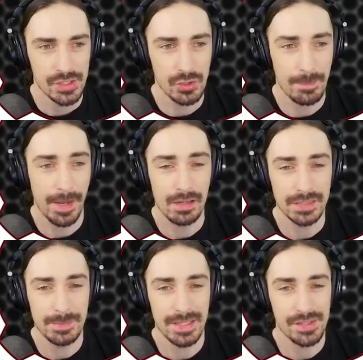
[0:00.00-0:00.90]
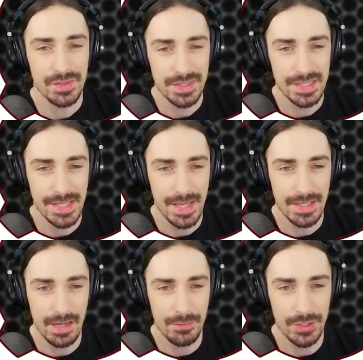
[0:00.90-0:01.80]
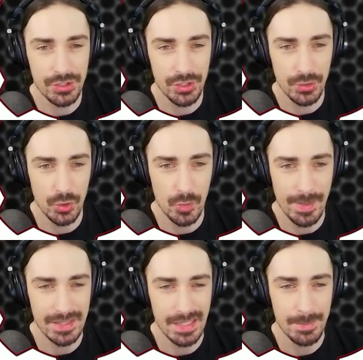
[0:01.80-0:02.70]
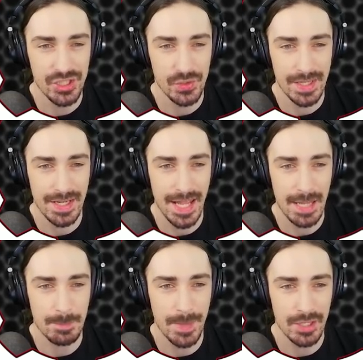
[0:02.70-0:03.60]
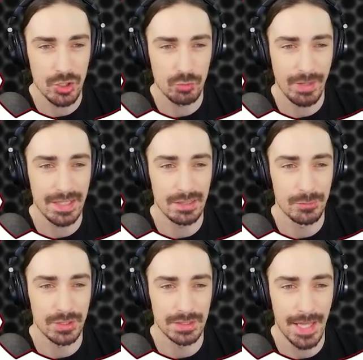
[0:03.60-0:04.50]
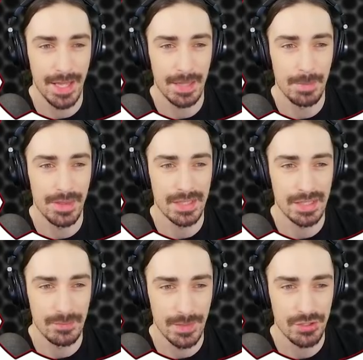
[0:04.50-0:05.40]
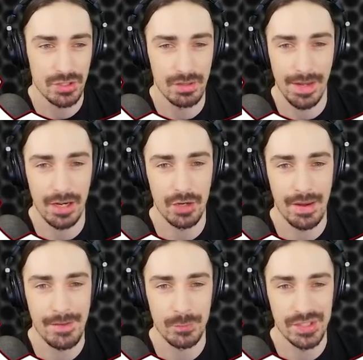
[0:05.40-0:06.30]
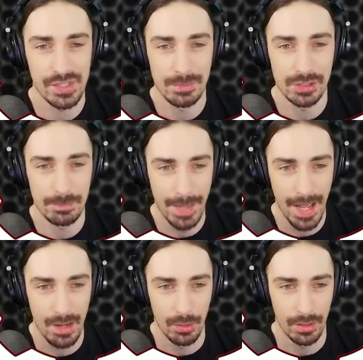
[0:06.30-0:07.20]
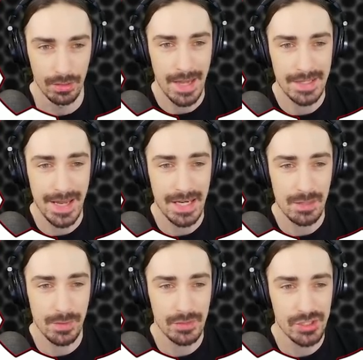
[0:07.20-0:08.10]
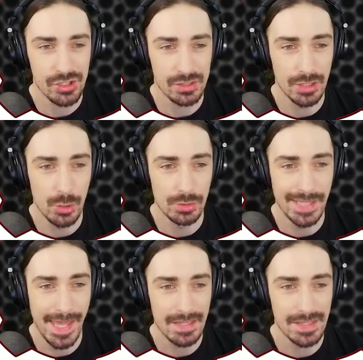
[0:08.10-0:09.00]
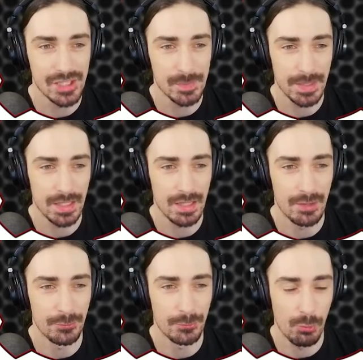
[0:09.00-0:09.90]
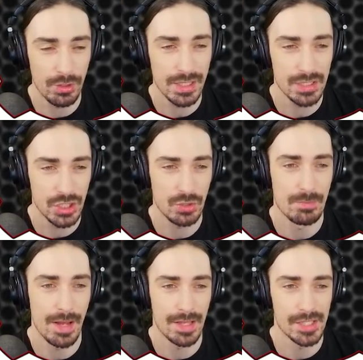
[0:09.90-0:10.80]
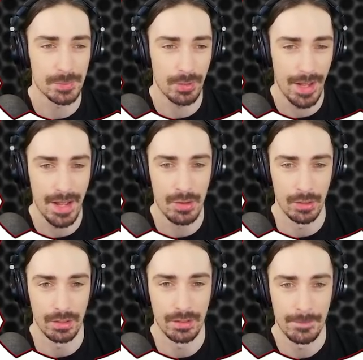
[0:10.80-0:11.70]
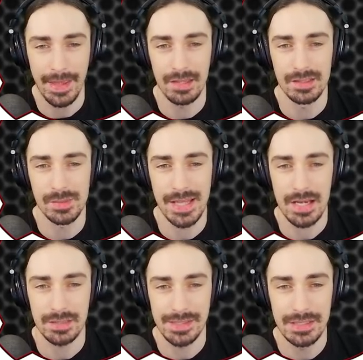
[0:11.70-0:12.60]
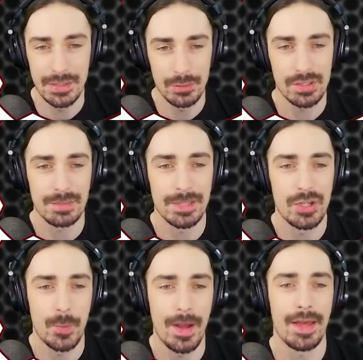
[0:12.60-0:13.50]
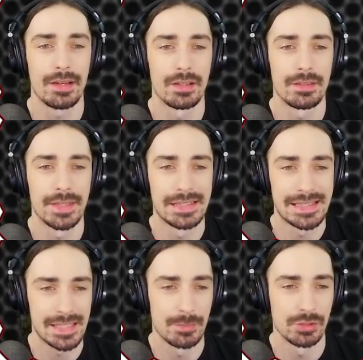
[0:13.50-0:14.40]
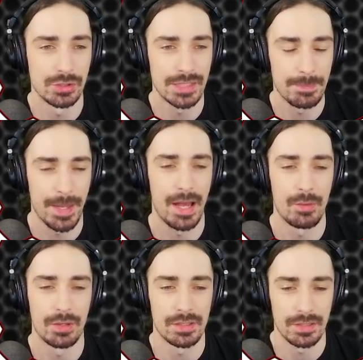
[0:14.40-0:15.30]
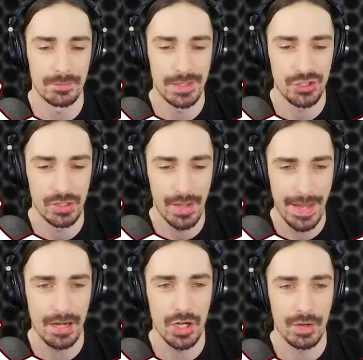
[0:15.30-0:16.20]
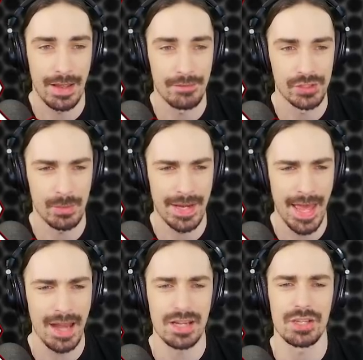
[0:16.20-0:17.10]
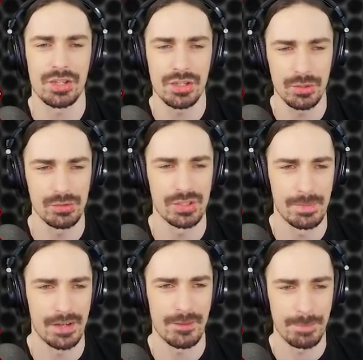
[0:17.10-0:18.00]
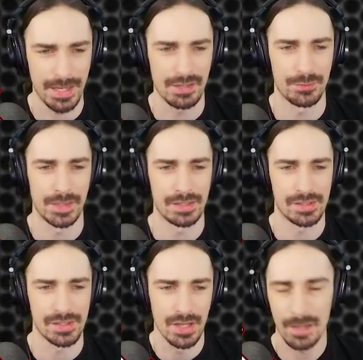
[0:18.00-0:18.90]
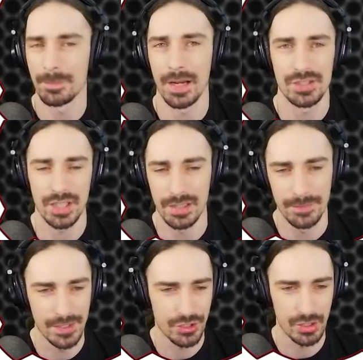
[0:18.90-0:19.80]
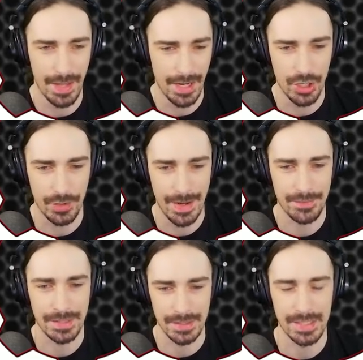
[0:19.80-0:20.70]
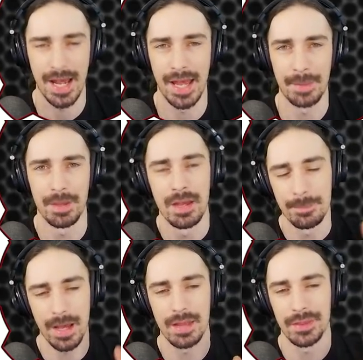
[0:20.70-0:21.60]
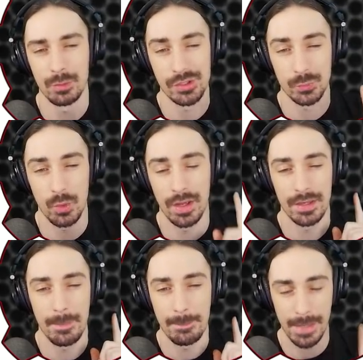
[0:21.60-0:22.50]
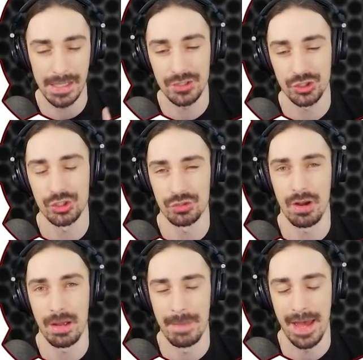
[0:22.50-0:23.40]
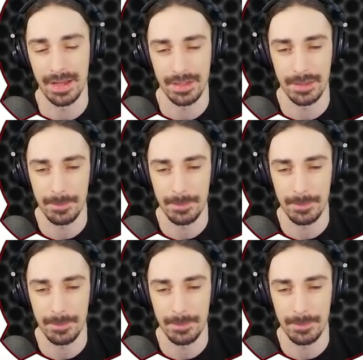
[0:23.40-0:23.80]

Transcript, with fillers: So apparently because of the design of the tube, it demonstrates demonstrated a better rate of climb than conventional aircraft with similar power, and it had a very slow landing speed of 42 miles per hour. And it was actually noticeably quieter than similarly powered conventional aircraft, so it had a huge amount of benefits compared to conventional aircraft at the time. But there was one major drawback.